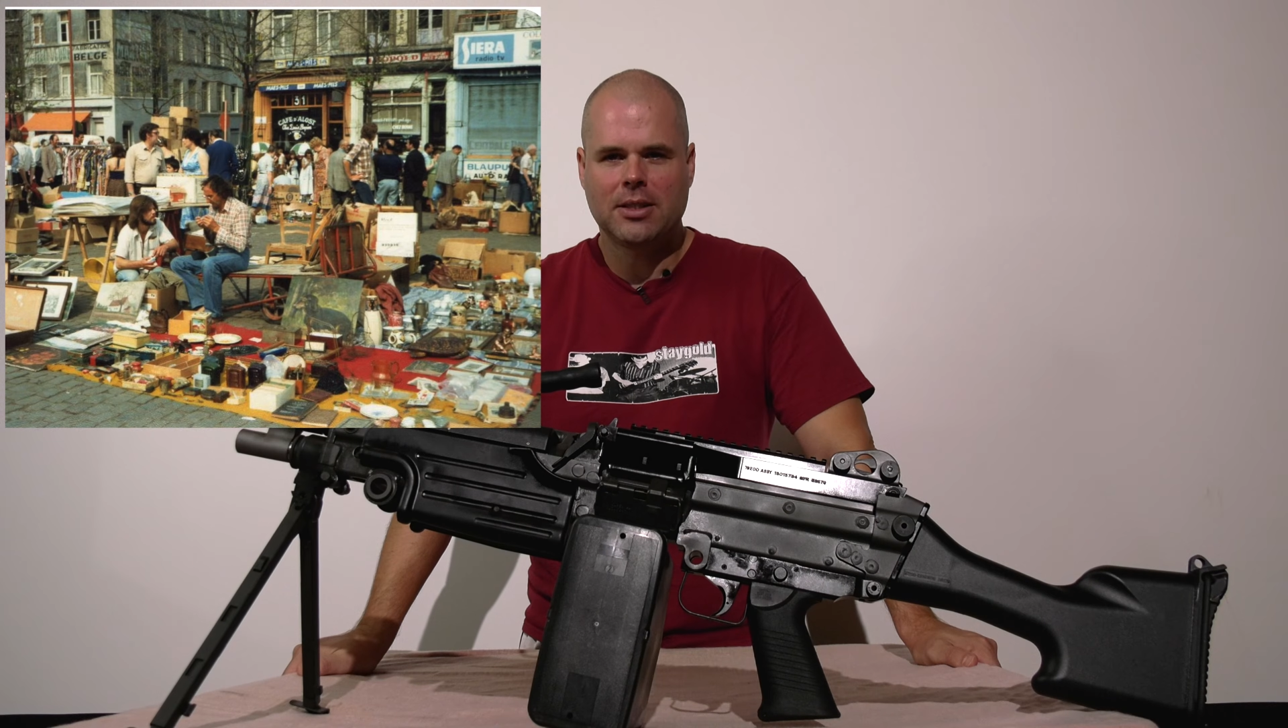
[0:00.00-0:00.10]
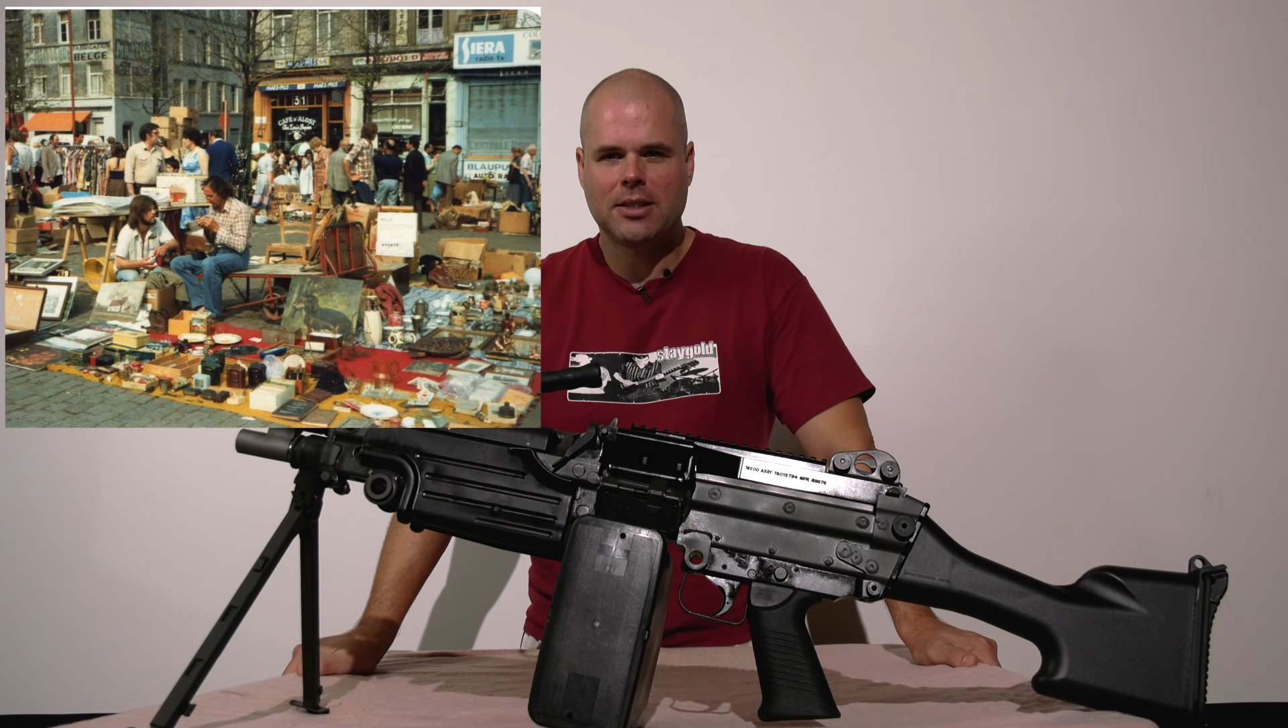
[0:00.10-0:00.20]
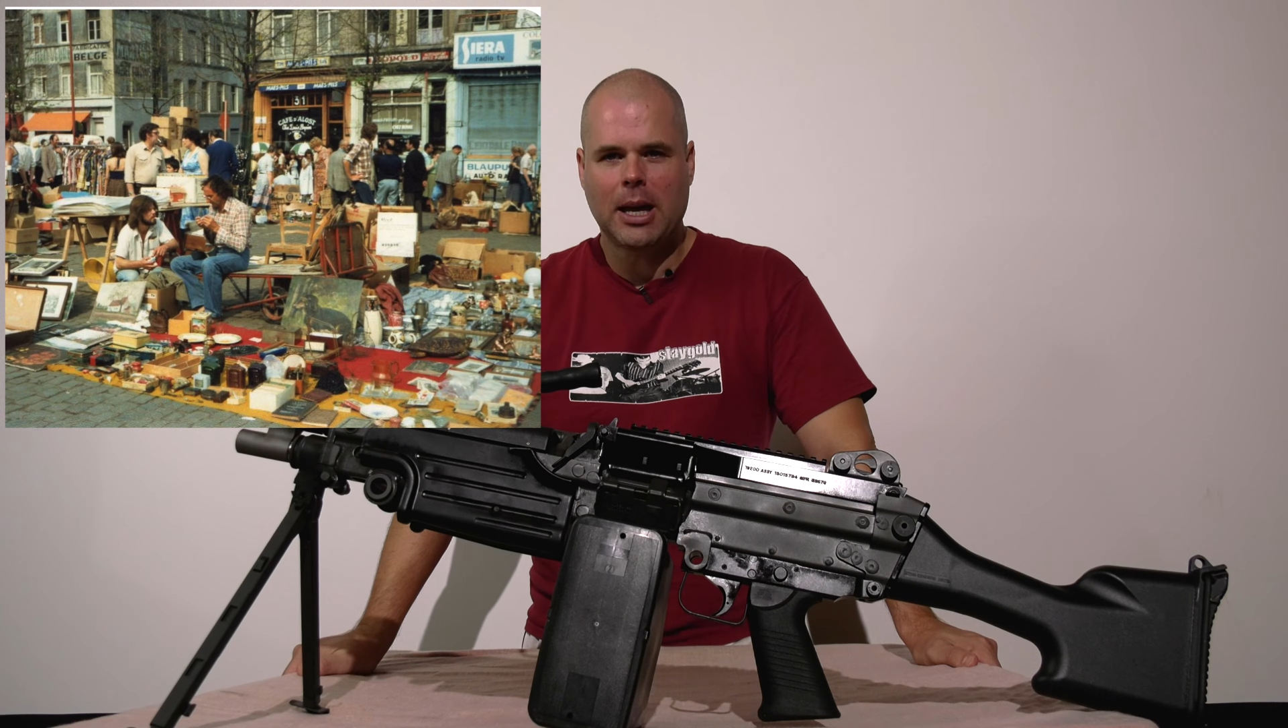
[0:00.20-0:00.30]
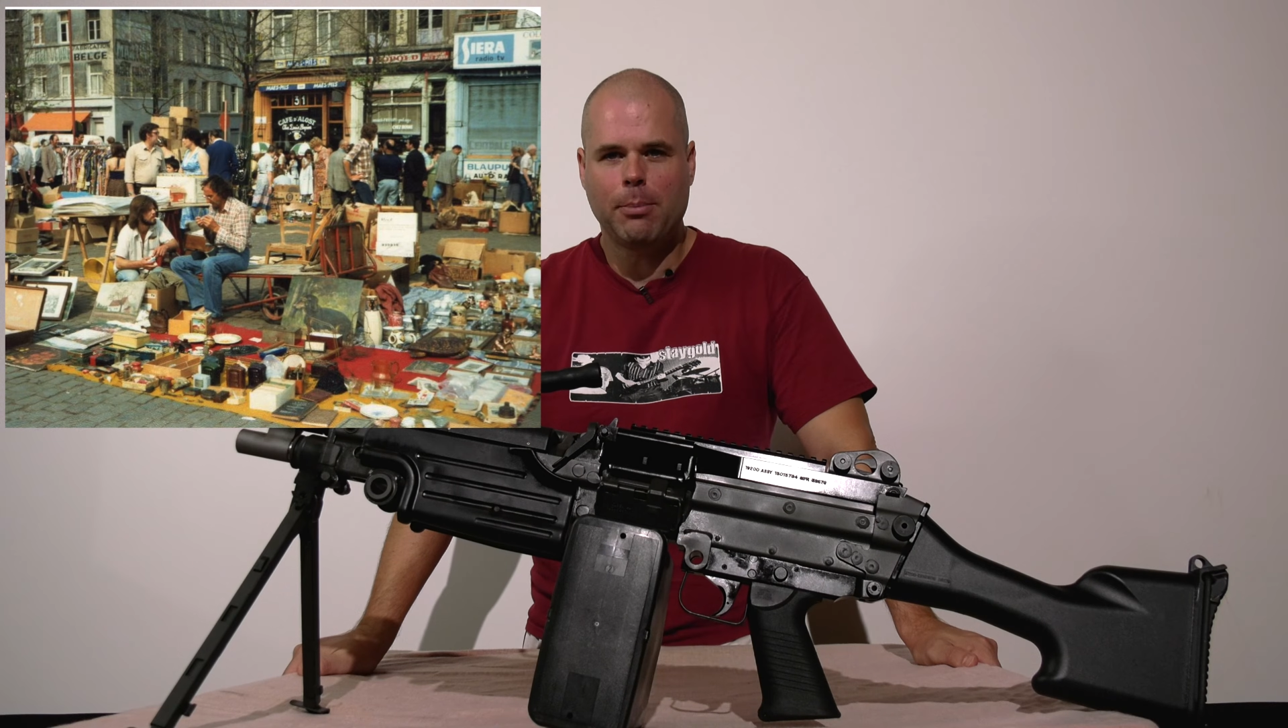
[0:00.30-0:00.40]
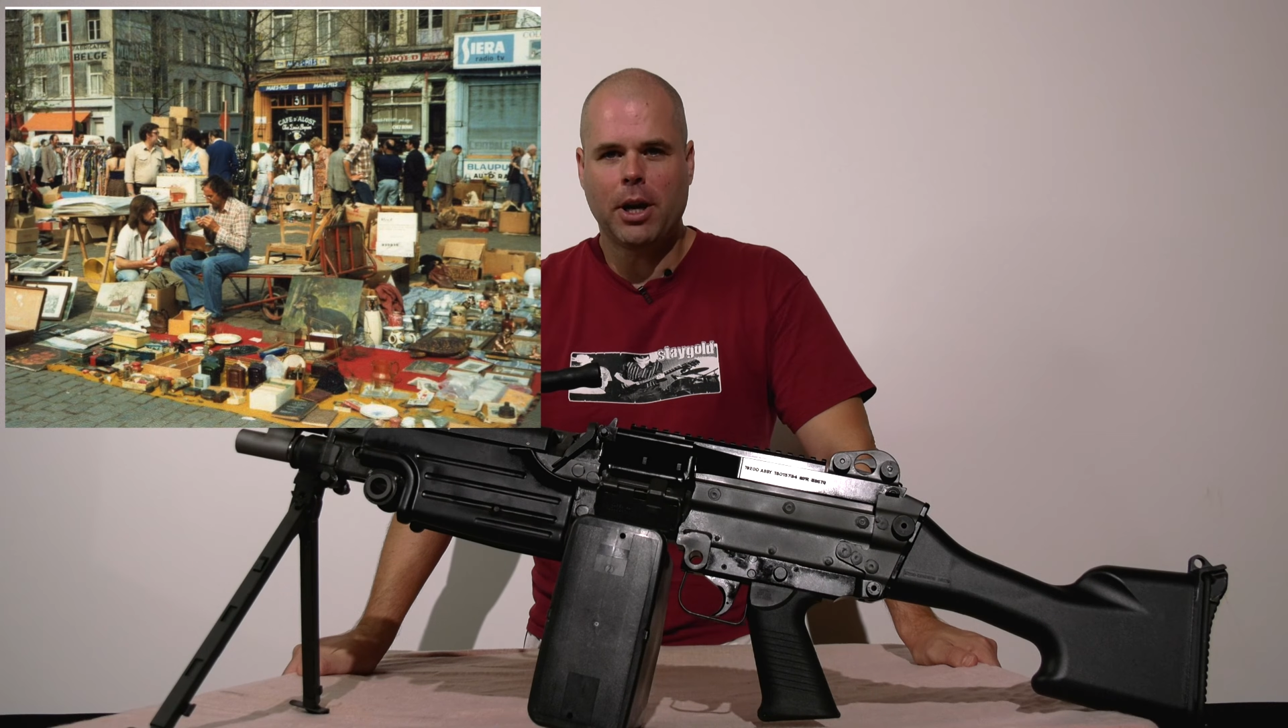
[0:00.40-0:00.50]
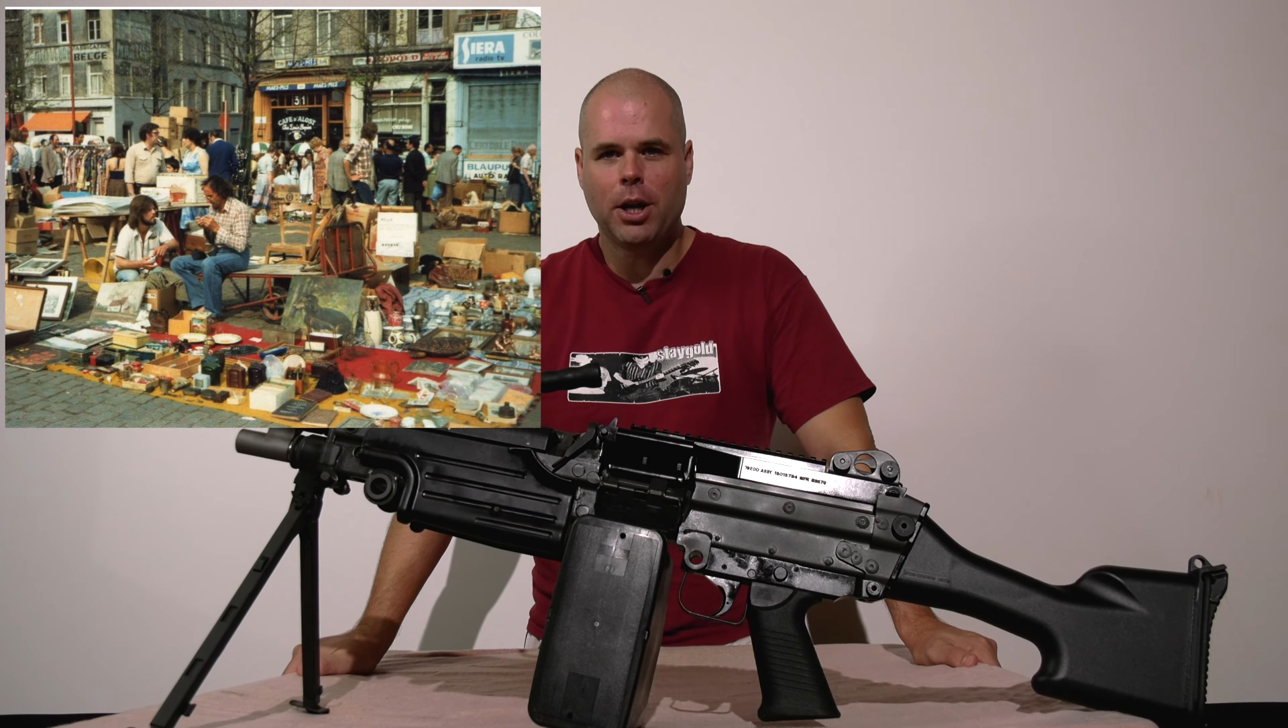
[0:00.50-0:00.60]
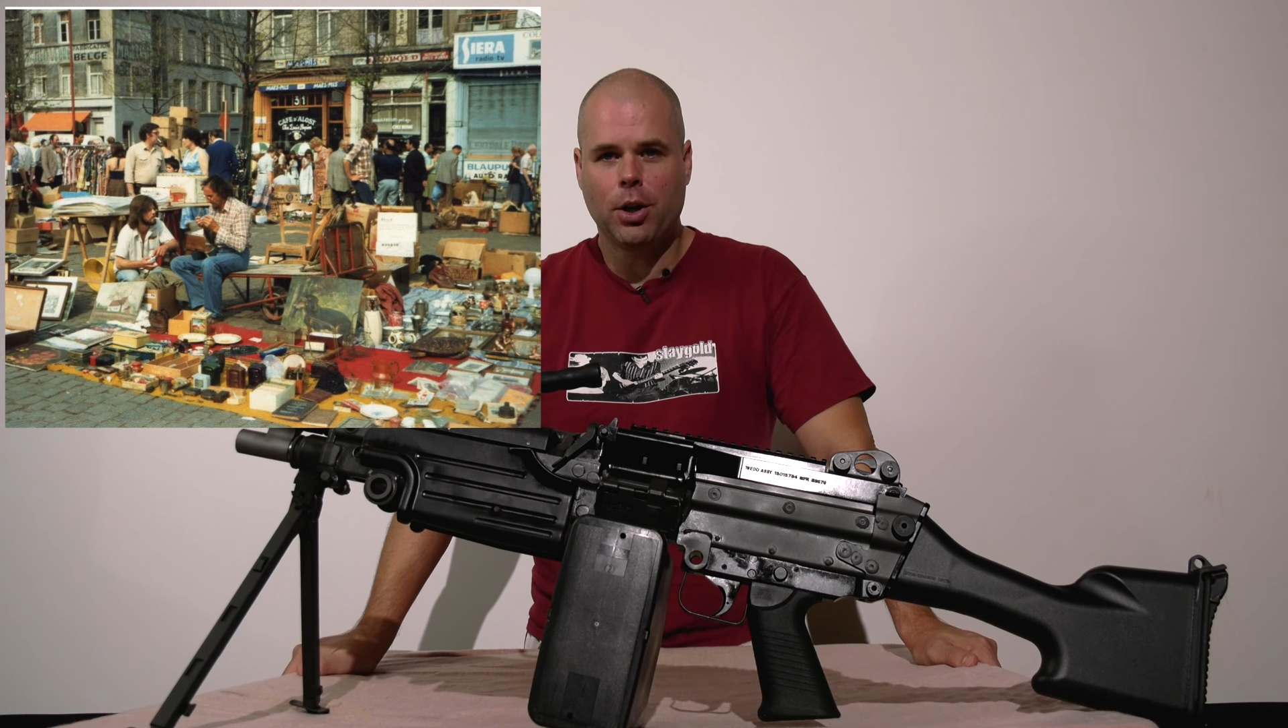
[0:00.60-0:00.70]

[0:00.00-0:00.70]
designed by